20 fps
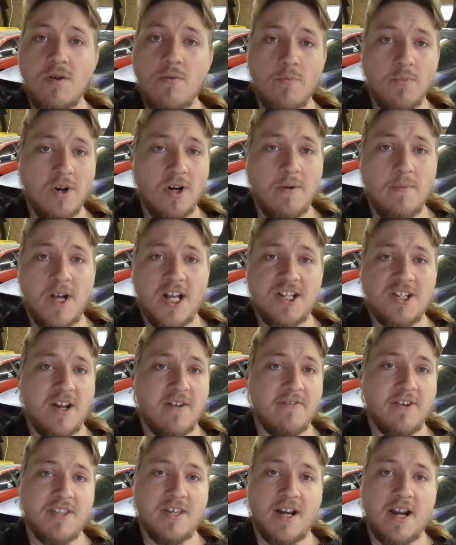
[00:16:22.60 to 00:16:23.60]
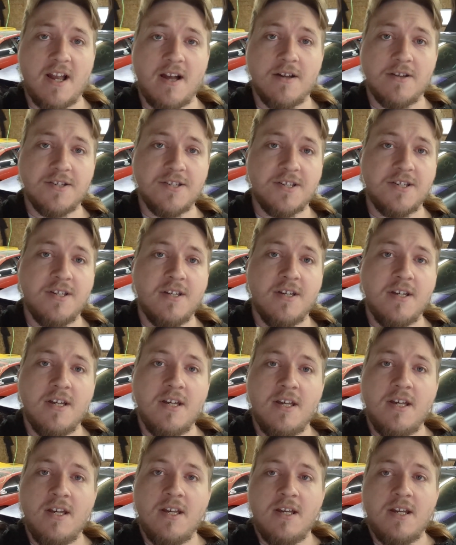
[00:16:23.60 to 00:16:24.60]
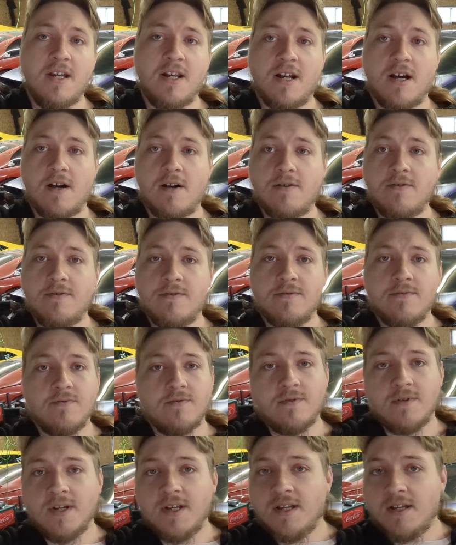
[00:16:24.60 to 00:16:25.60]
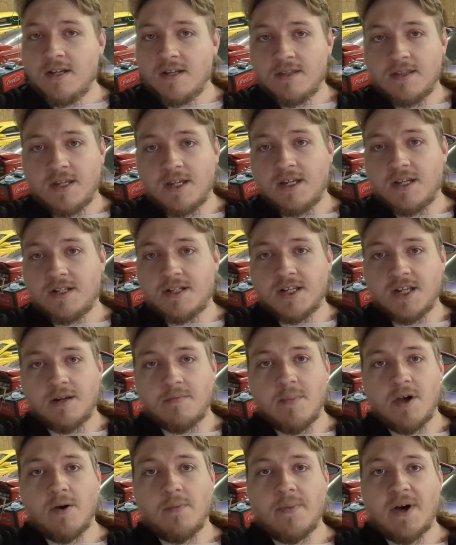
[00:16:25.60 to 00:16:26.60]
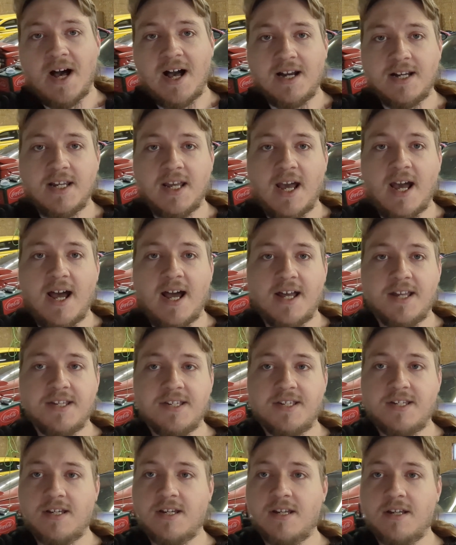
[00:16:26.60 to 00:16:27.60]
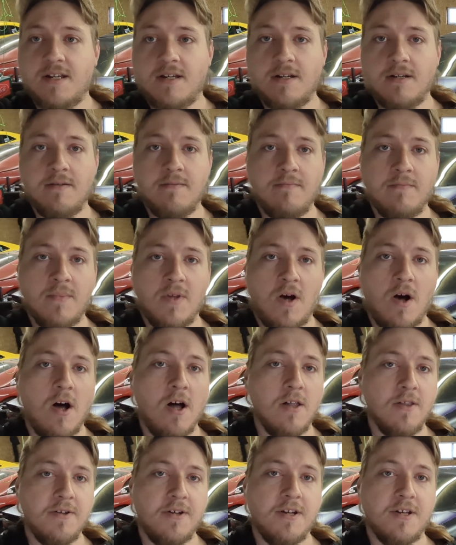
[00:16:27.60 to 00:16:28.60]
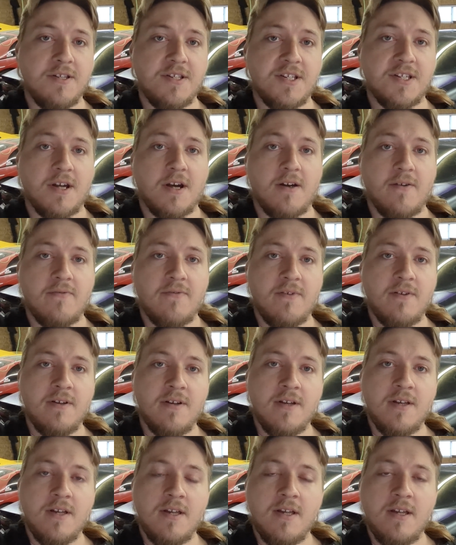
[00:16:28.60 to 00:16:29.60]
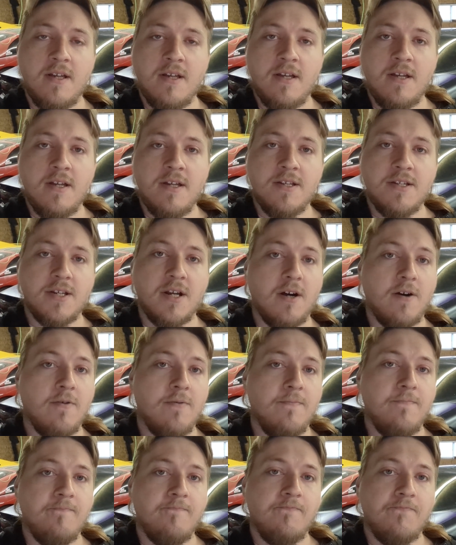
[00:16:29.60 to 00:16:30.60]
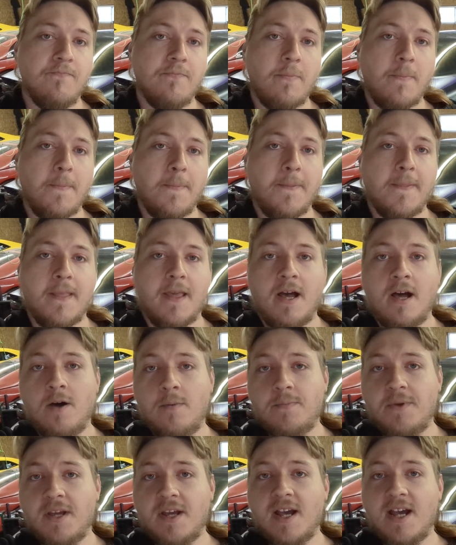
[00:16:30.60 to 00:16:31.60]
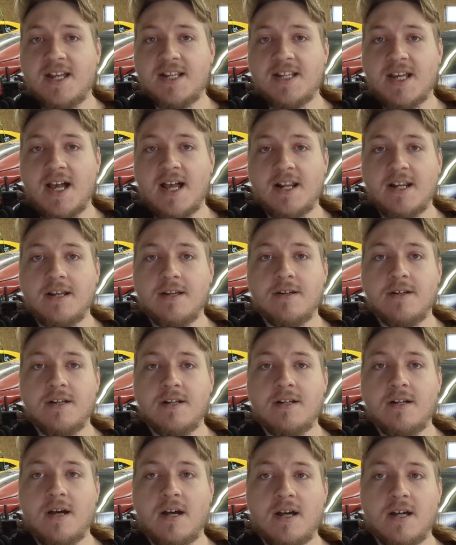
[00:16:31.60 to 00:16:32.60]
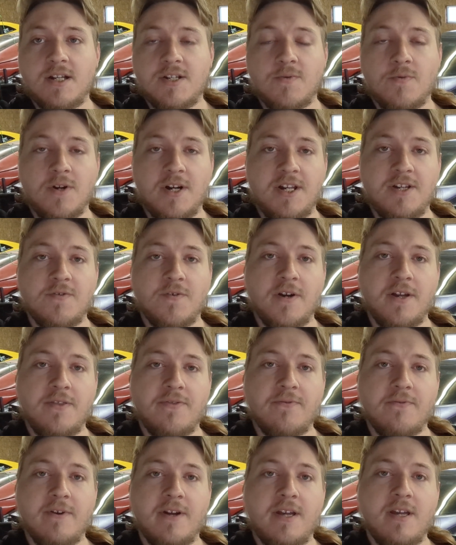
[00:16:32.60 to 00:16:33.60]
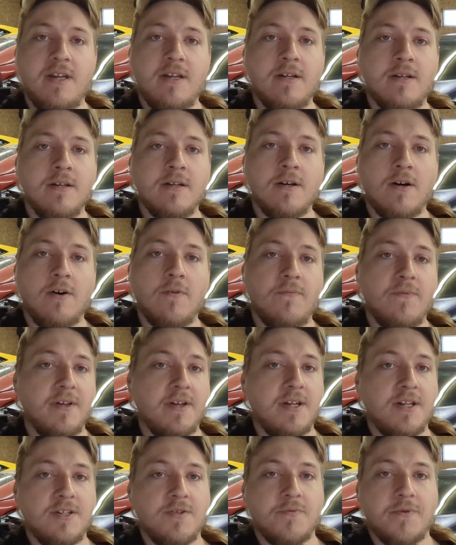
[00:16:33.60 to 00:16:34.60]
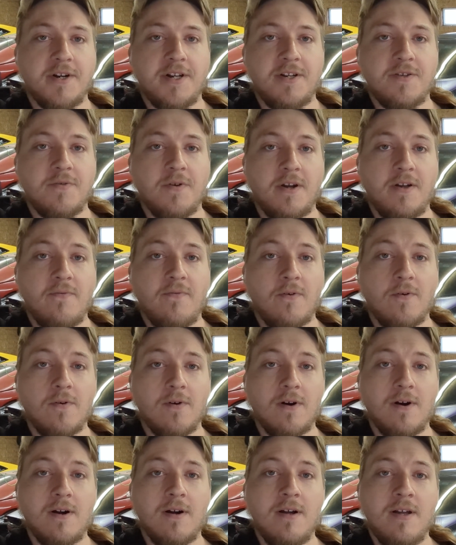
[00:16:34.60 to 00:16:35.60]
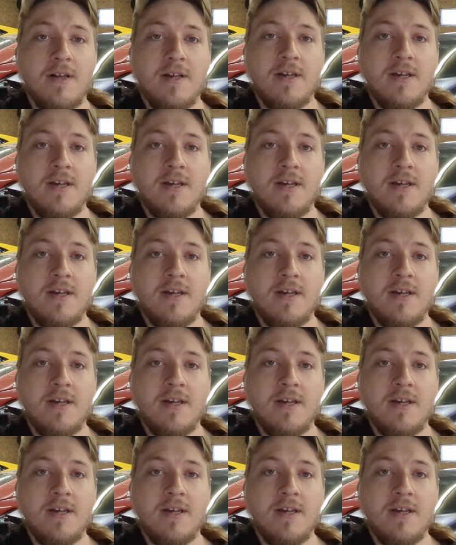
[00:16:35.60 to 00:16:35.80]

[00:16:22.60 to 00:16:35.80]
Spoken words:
pretty much everything else, you know, the 10 Mil podcast and all the good stuff. So I hope you guys had a good 2023. Hopefully 2024